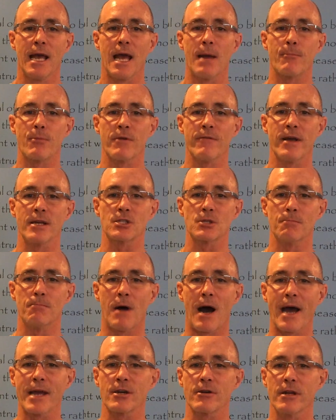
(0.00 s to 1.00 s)
and prevents
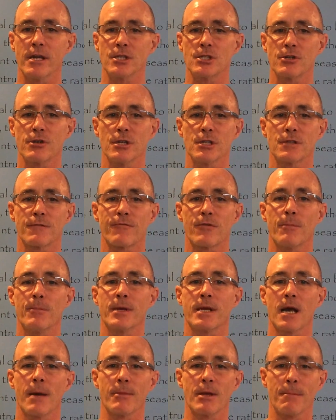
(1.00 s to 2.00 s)
minor injuries from
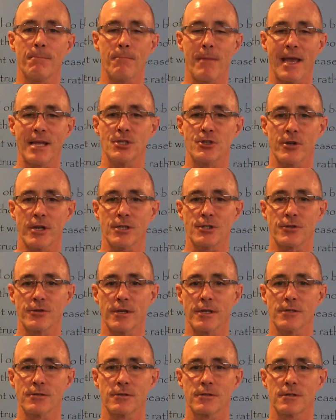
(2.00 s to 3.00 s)
becoming major
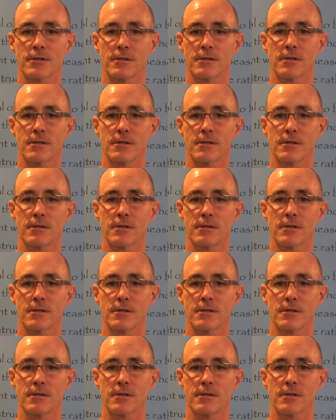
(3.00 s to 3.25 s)
injuries.